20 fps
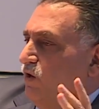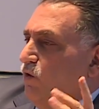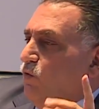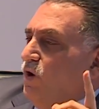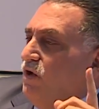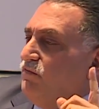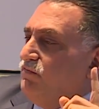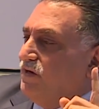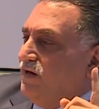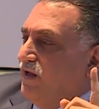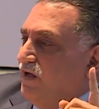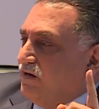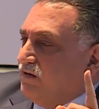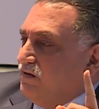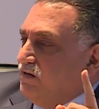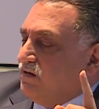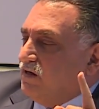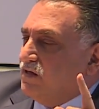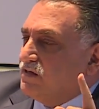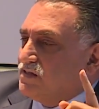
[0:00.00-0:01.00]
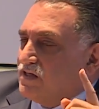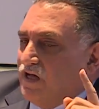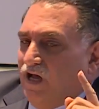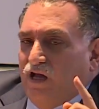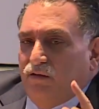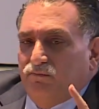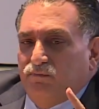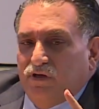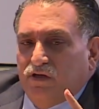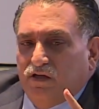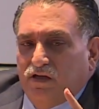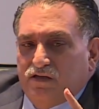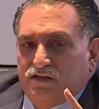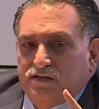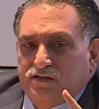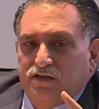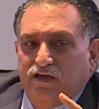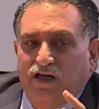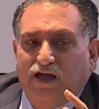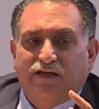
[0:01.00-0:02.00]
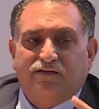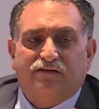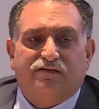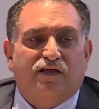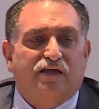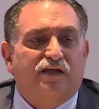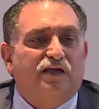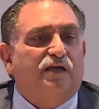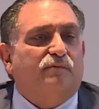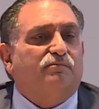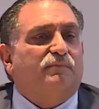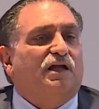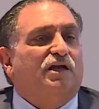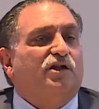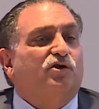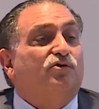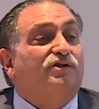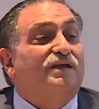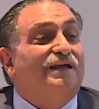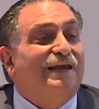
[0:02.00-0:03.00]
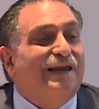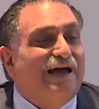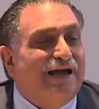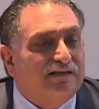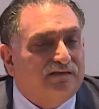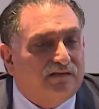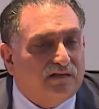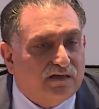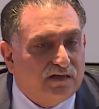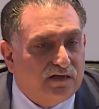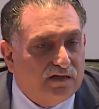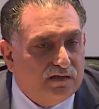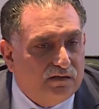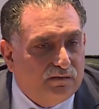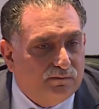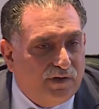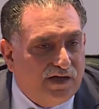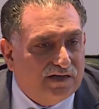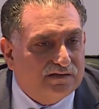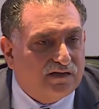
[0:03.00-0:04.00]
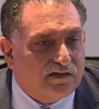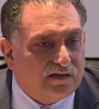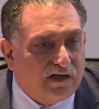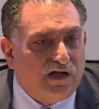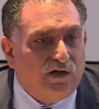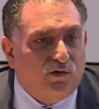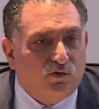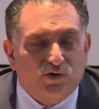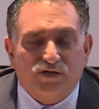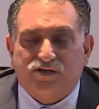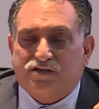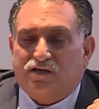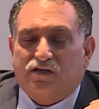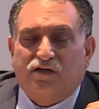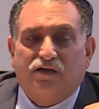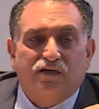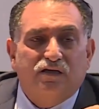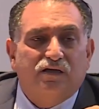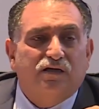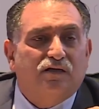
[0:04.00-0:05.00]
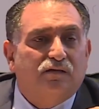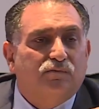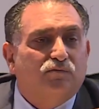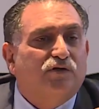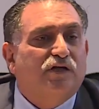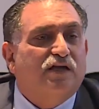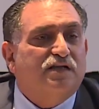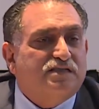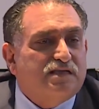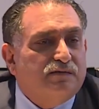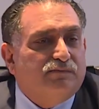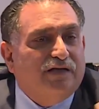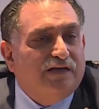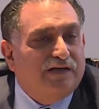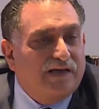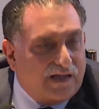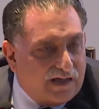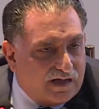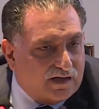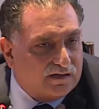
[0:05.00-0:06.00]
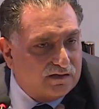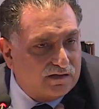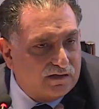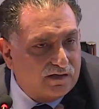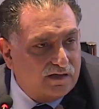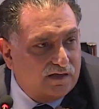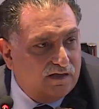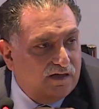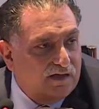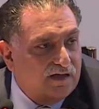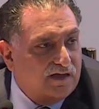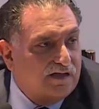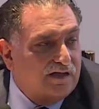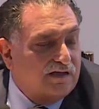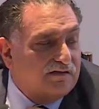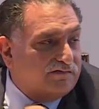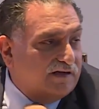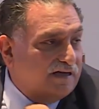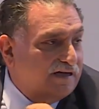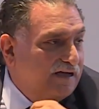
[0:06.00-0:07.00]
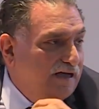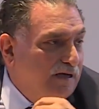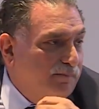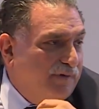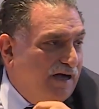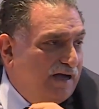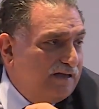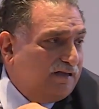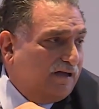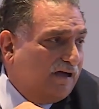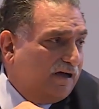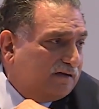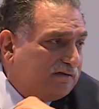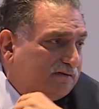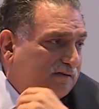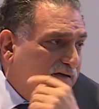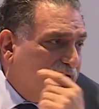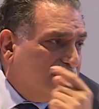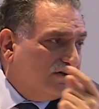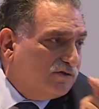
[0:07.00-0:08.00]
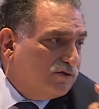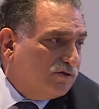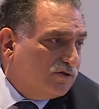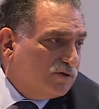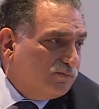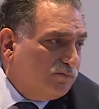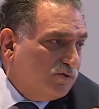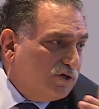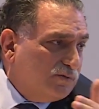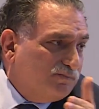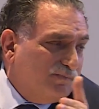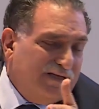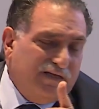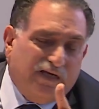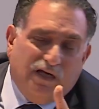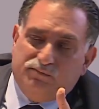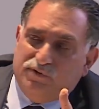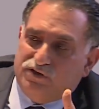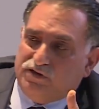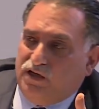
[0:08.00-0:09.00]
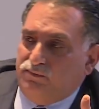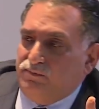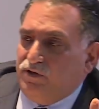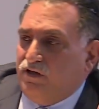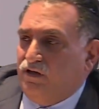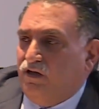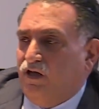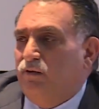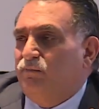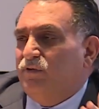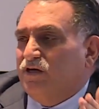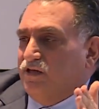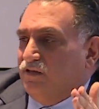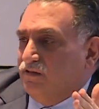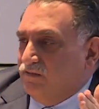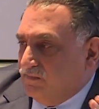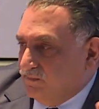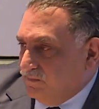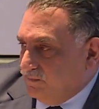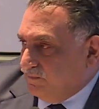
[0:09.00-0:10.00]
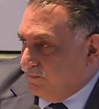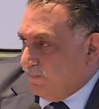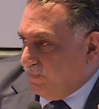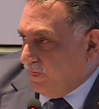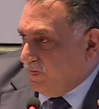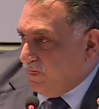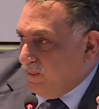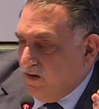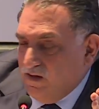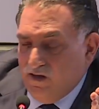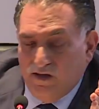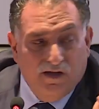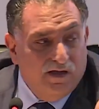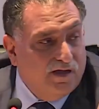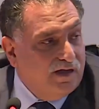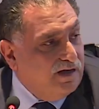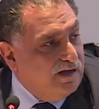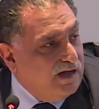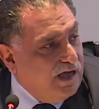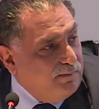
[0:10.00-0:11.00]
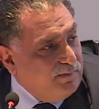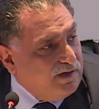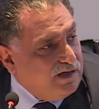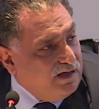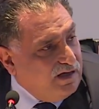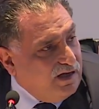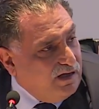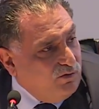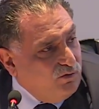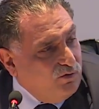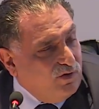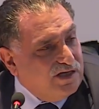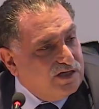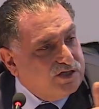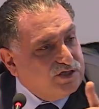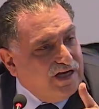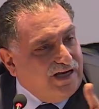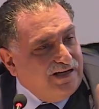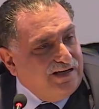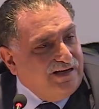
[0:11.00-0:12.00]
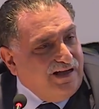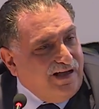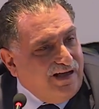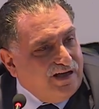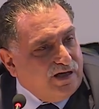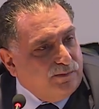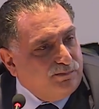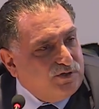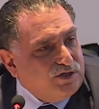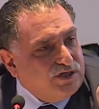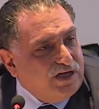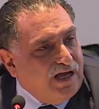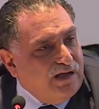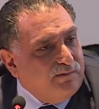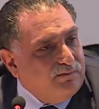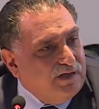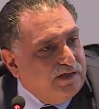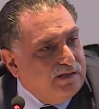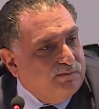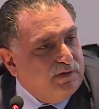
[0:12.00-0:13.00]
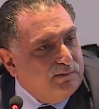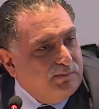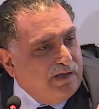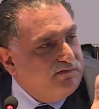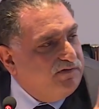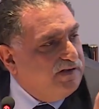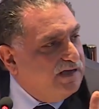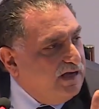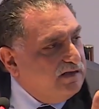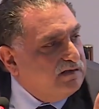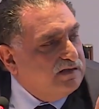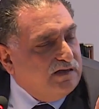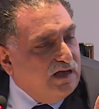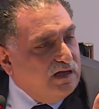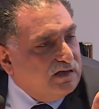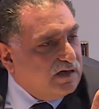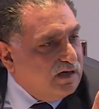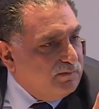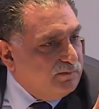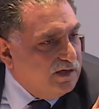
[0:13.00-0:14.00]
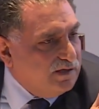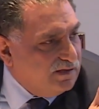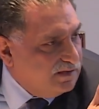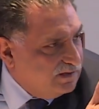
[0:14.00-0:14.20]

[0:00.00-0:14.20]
People thought he did it to get rid of the headache, but he unilaterally did what Israel thought was good, because the George Bush plan started with two things.